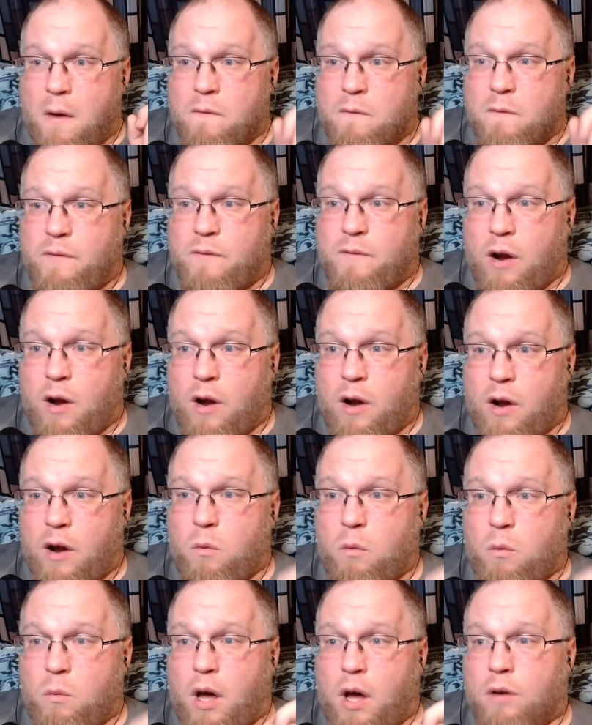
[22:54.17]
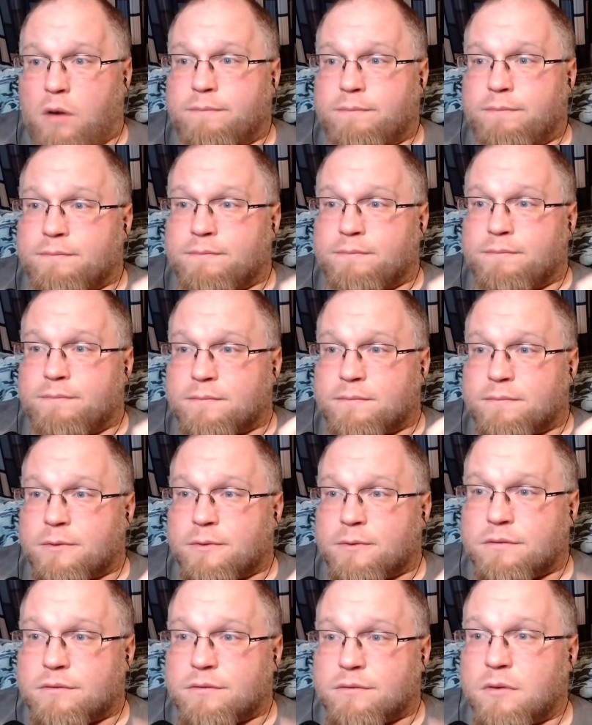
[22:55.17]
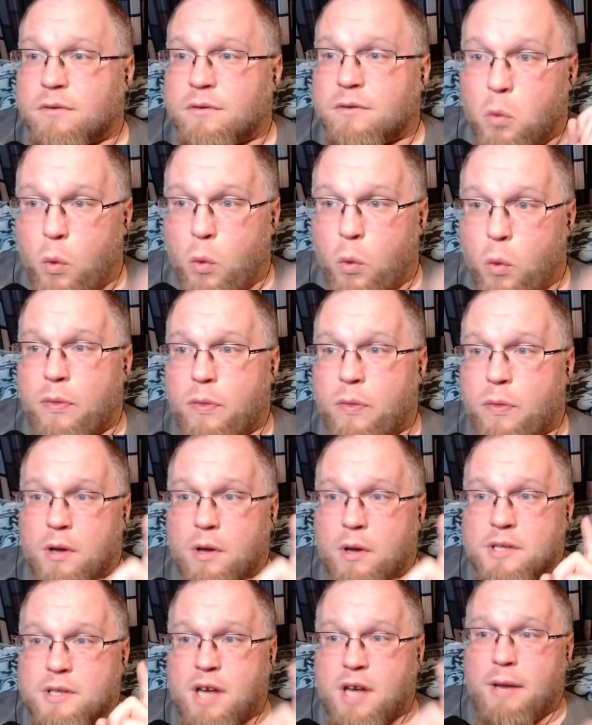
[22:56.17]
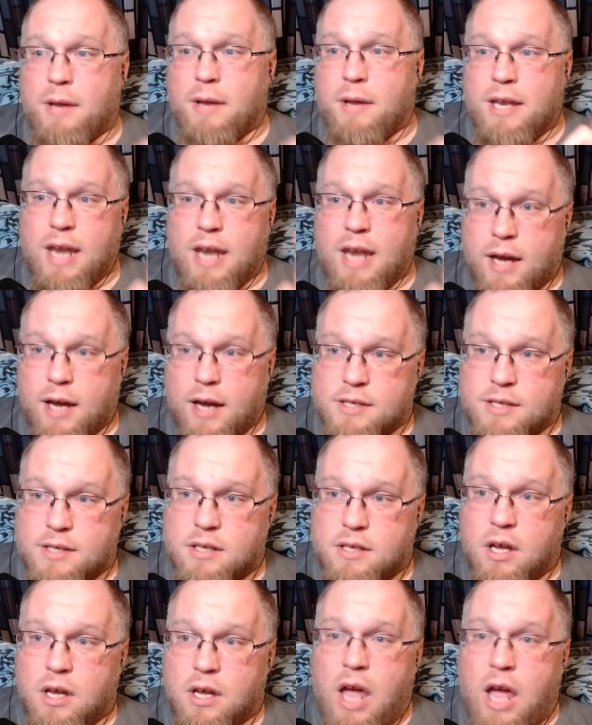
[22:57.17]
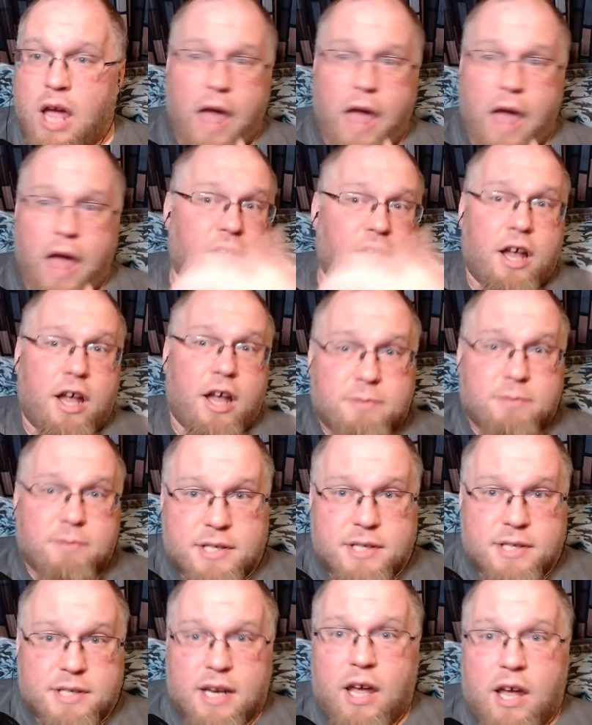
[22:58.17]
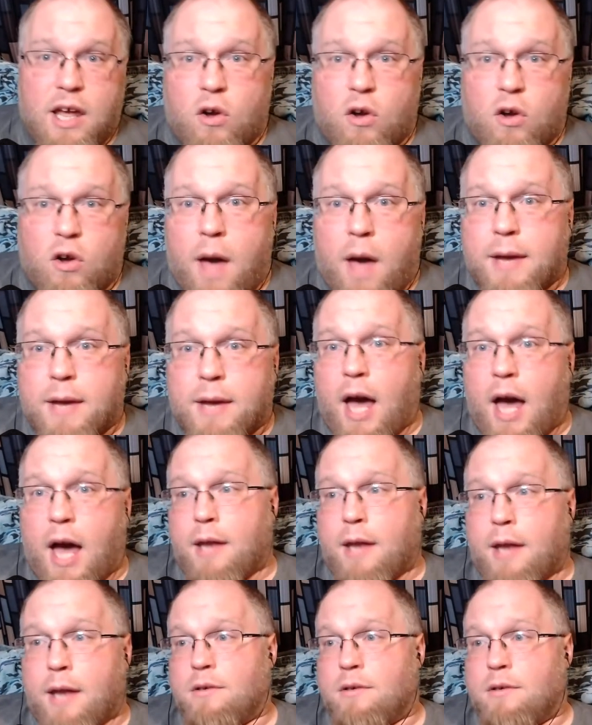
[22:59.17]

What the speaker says: very well with what's coming next. And the announcement, San Diego Comic-Con.